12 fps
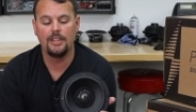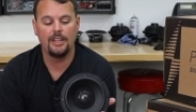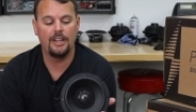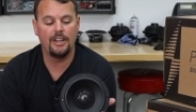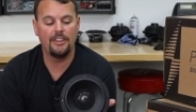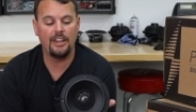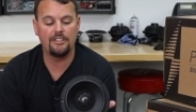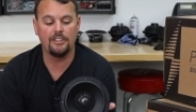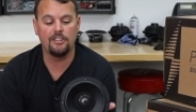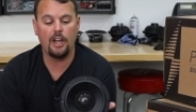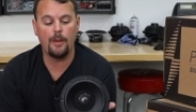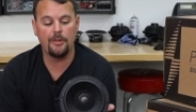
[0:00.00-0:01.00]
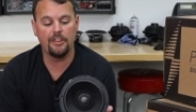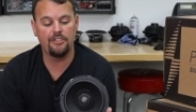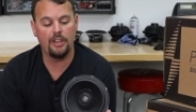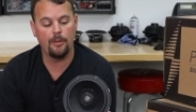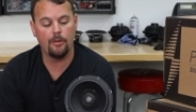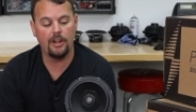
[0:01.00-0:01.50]
that's the top of the
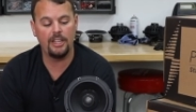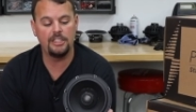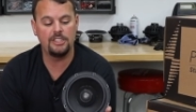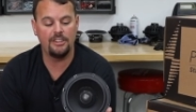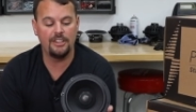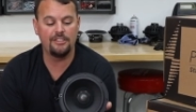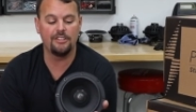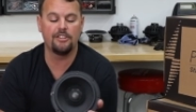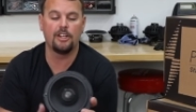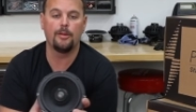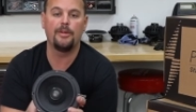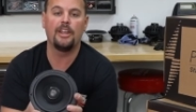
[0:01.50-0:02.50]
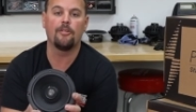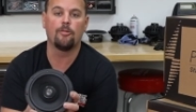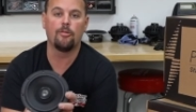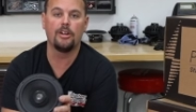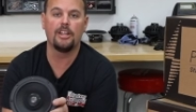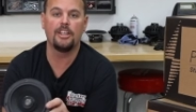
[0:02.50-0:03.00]
sub range. This is going to be a
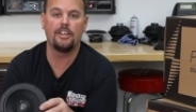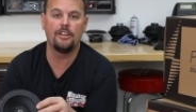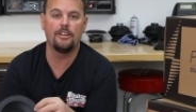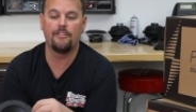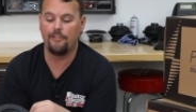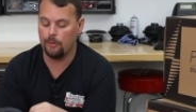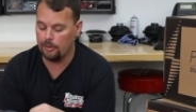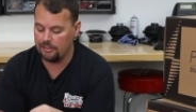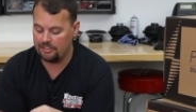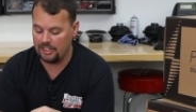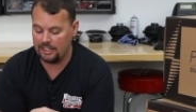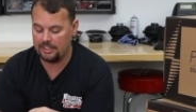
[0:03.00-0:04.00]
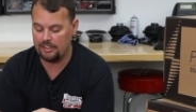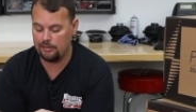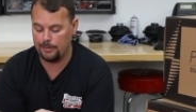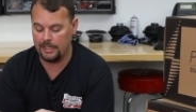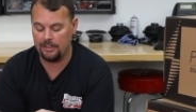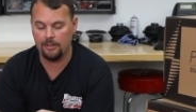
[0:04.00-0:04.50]
really good full sounding
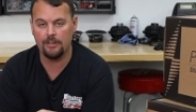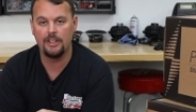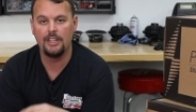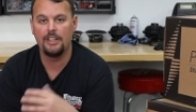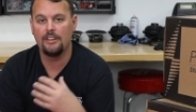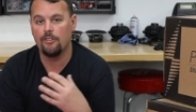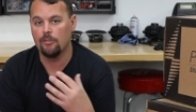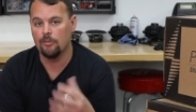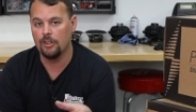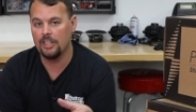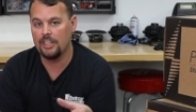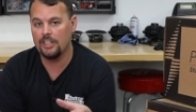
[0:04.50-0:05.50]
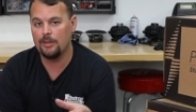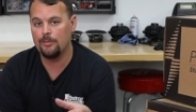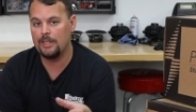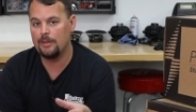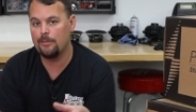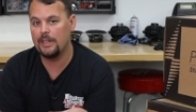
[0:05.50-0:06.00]
speaker, really good
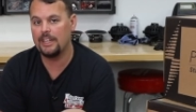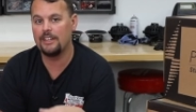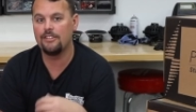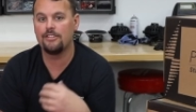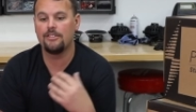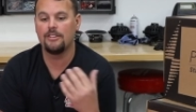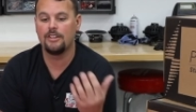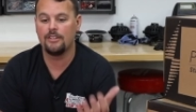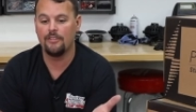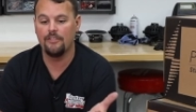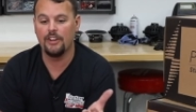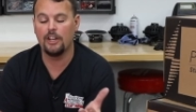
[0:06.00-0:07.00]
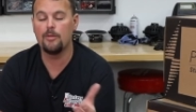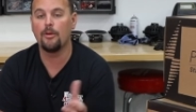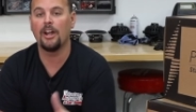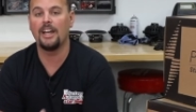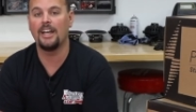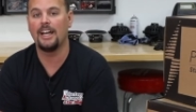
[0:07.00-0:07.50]
mid bass, very
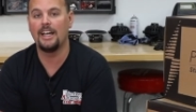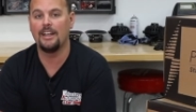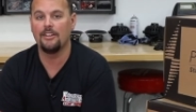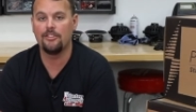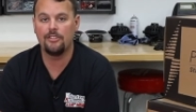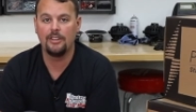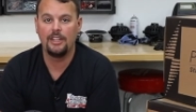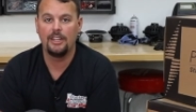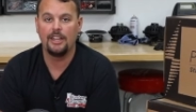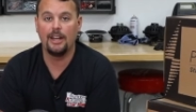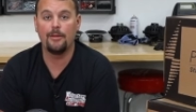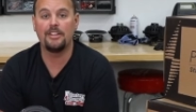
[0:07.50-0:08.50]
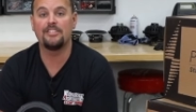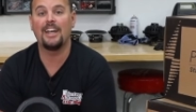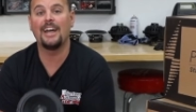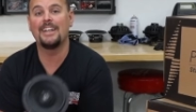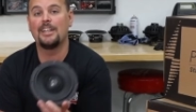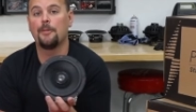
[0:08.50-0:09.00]
bright highs. And I'm
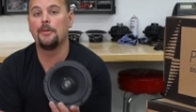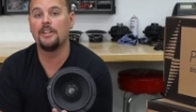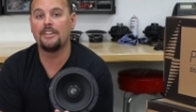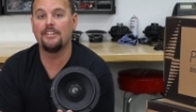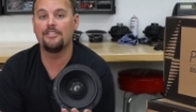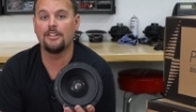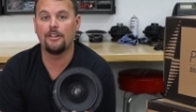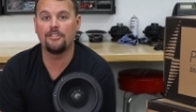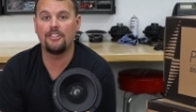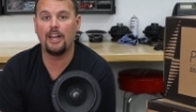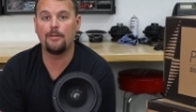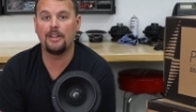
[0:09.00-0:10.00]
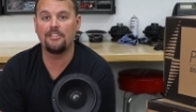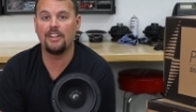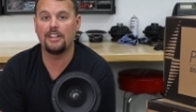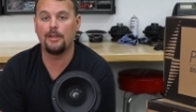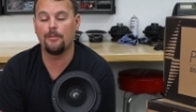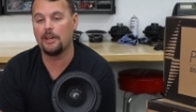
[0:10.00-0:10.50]
excited to put this in our
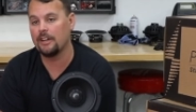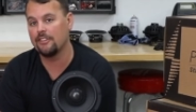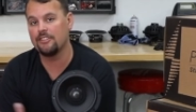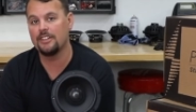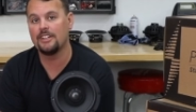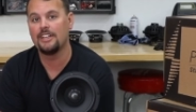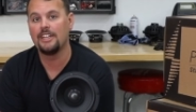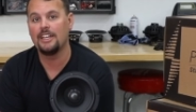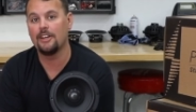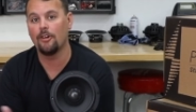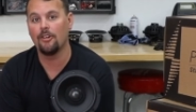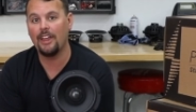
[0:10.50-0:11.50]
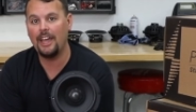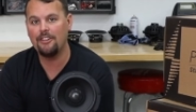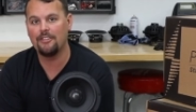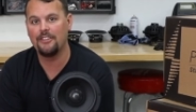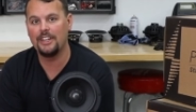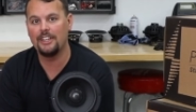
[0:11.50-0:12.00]
side-by-side comparison in our
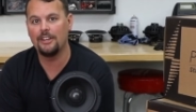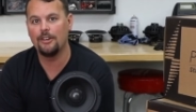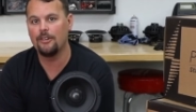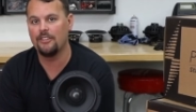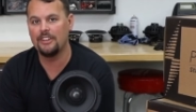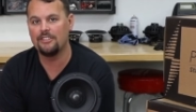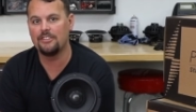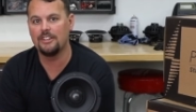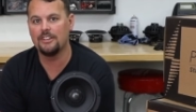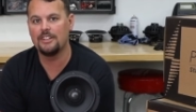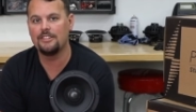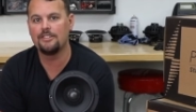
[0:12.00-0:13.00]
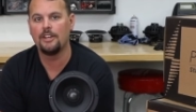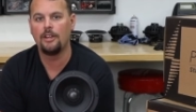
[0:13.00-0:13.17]
last video of this series,